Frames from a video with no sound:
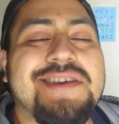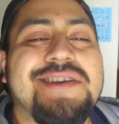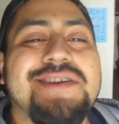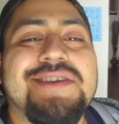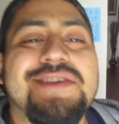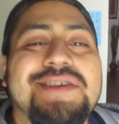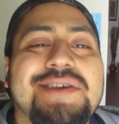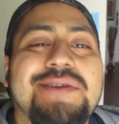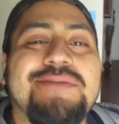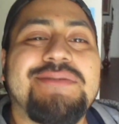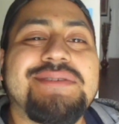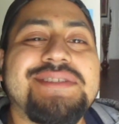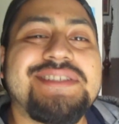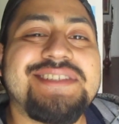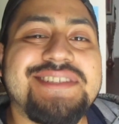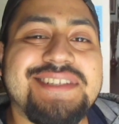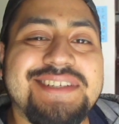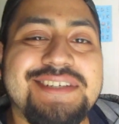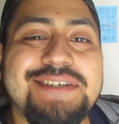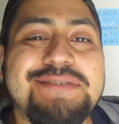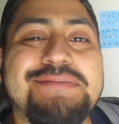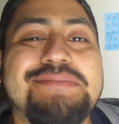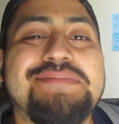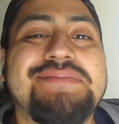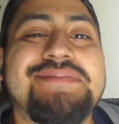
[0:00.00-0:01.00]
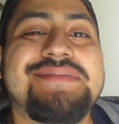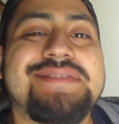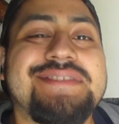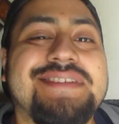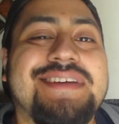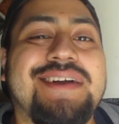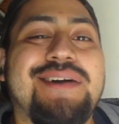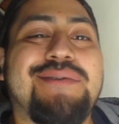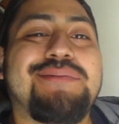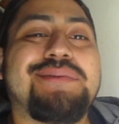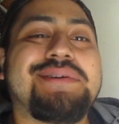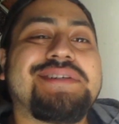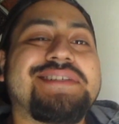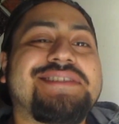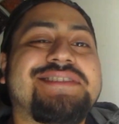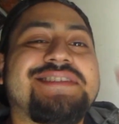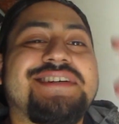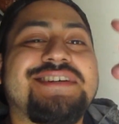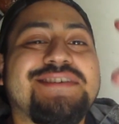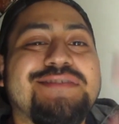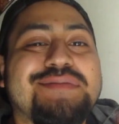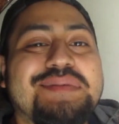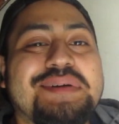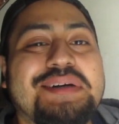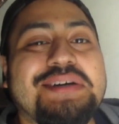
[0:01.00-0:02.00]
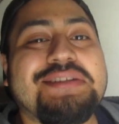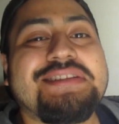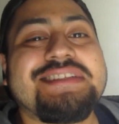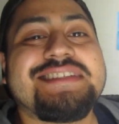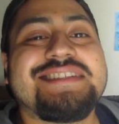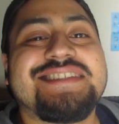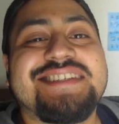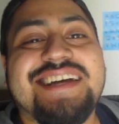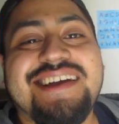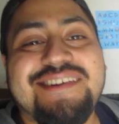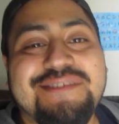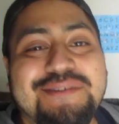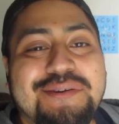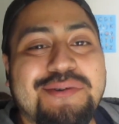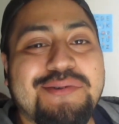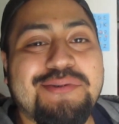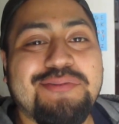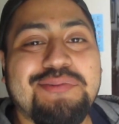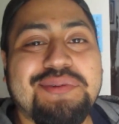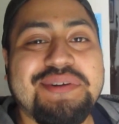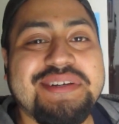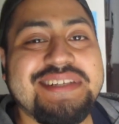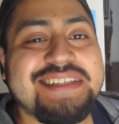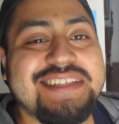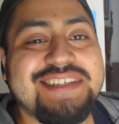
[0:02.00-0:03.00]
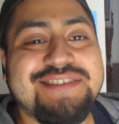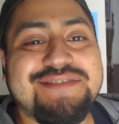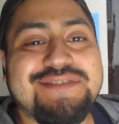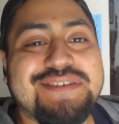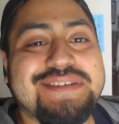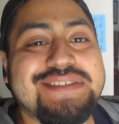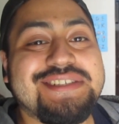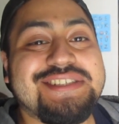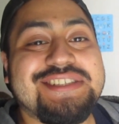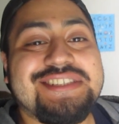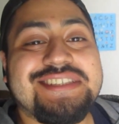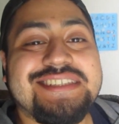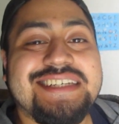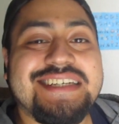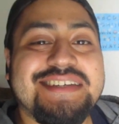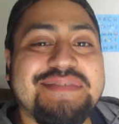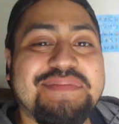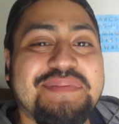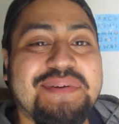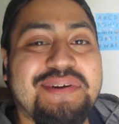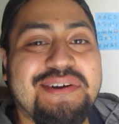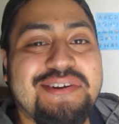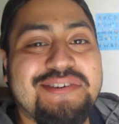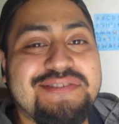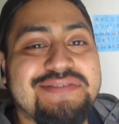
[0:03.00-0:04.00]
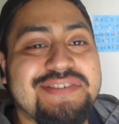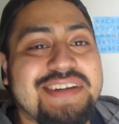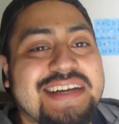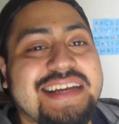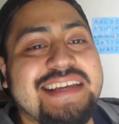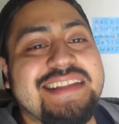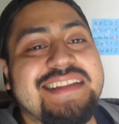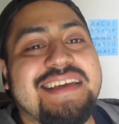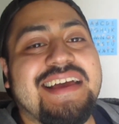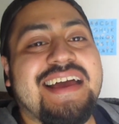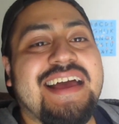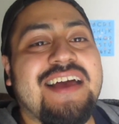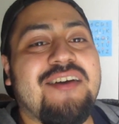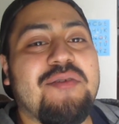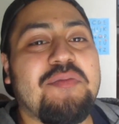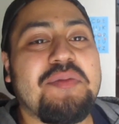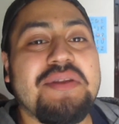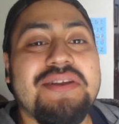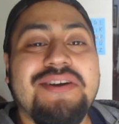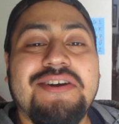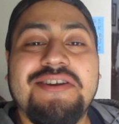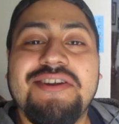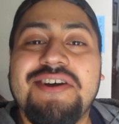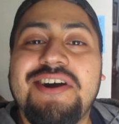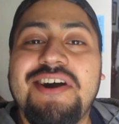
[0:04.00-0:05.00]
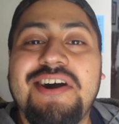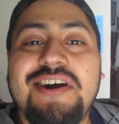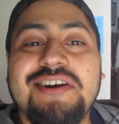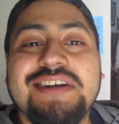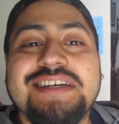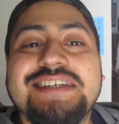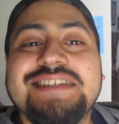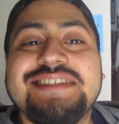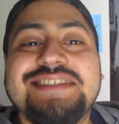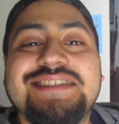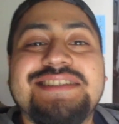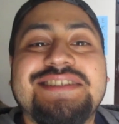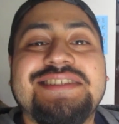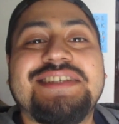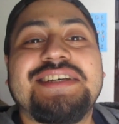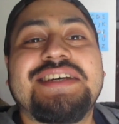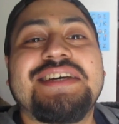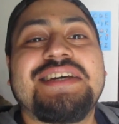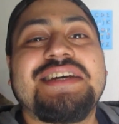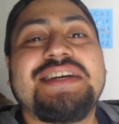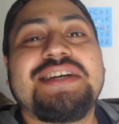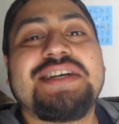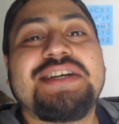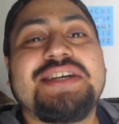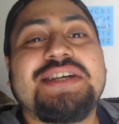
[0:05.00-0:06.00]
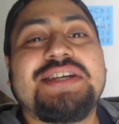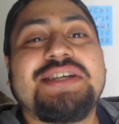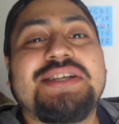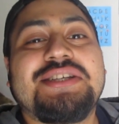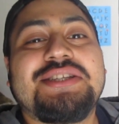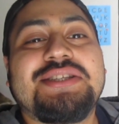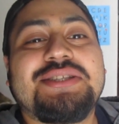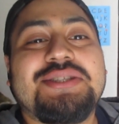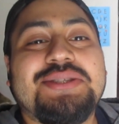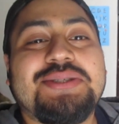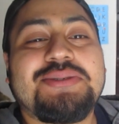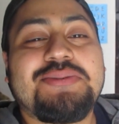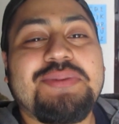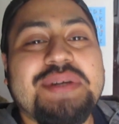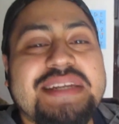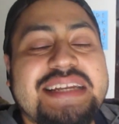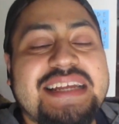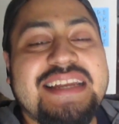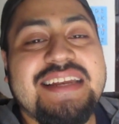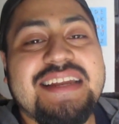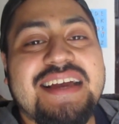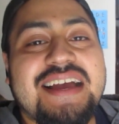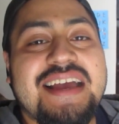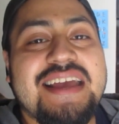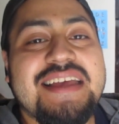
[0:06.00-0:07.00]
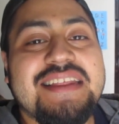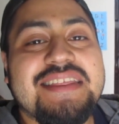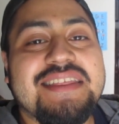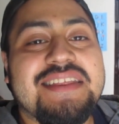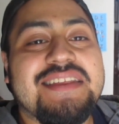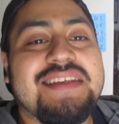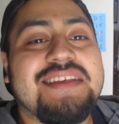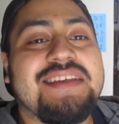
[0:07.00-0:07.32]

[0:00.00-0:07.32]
Yo, what's up? I want to talk about the Tyron Willie versus Jake Paul fight that happened on August 29th.